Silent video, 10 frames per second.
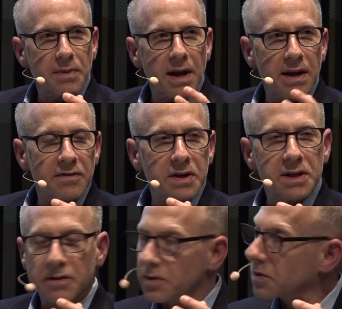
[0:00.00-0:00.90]
behaving
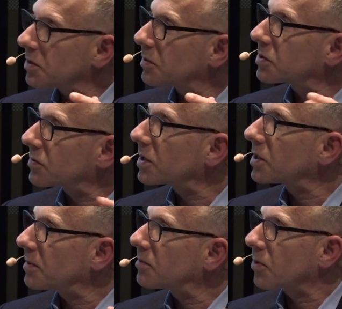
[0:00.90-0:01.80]
differently was
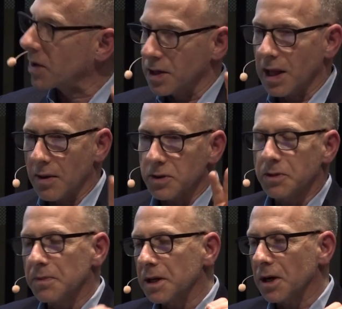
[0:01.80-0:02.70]
really important. That was
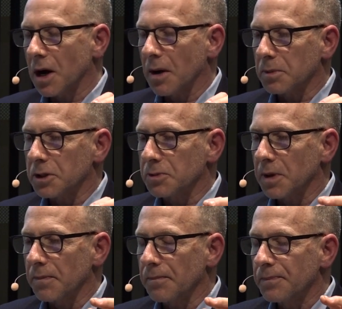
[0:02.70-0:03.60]
a big
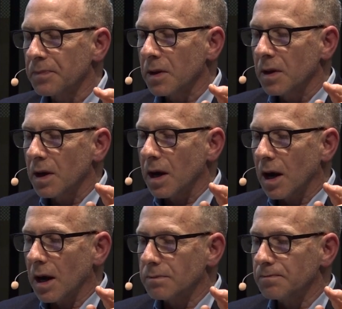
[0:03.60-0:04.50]
accomplishment.
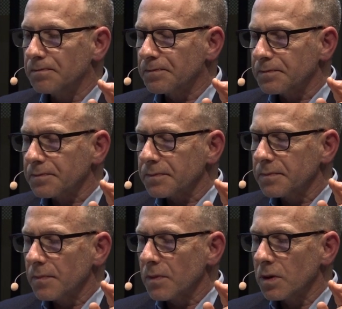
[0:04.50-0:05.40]
Um,
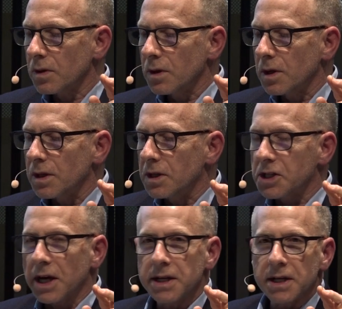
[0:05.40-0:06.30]

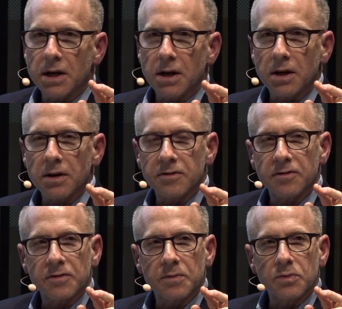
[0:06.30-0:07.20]
this idea
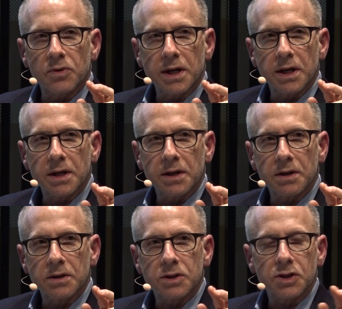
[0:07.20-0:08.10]
of
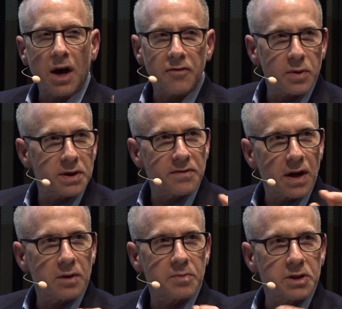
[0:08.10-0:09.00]
bringing software
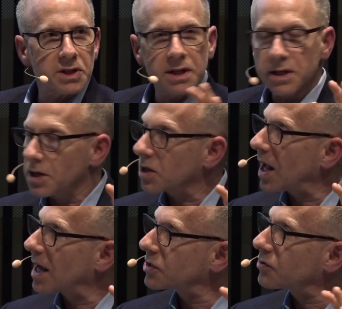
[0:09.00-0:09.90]
developers into
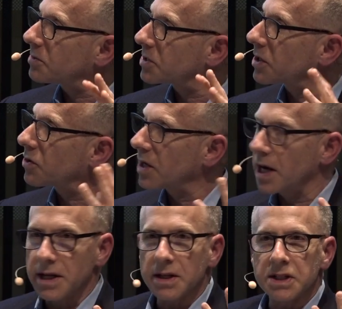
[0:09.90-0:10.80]
classrooms and
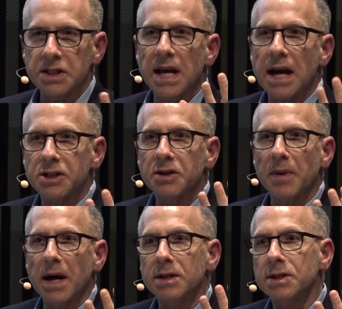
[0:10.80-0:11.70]
creating these test
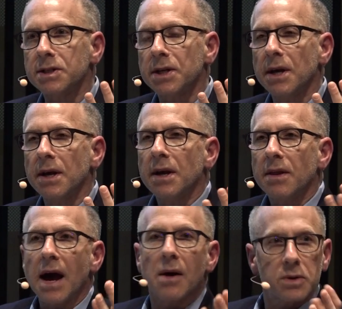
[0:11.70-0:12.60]
beds,
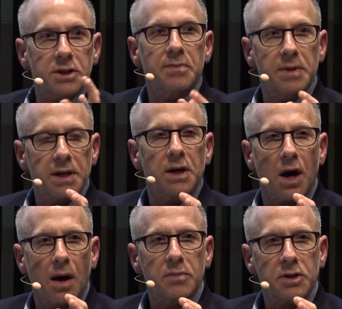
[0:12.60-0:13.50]
that was a big
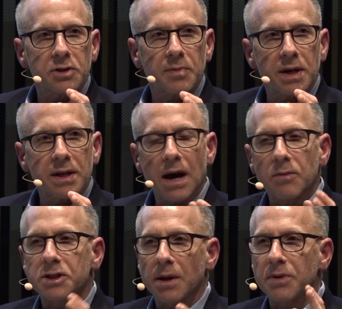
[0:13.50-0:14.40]
accomplishment. And that
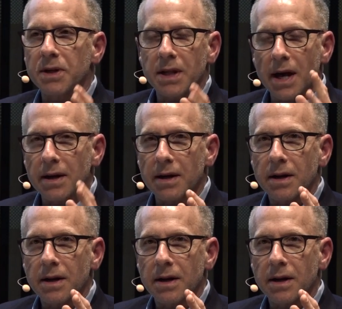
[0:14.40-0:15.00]
was something that,